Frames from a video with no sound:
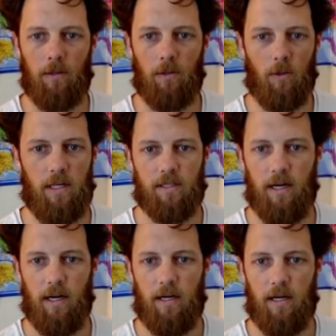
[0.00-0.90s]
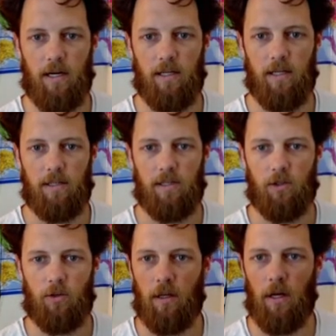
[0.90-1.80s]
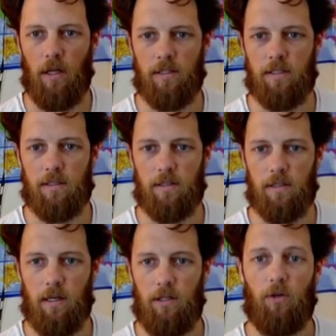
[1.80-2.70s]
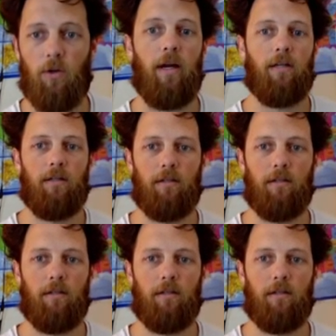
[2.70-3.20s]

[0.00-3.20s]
towards data science is great. And you create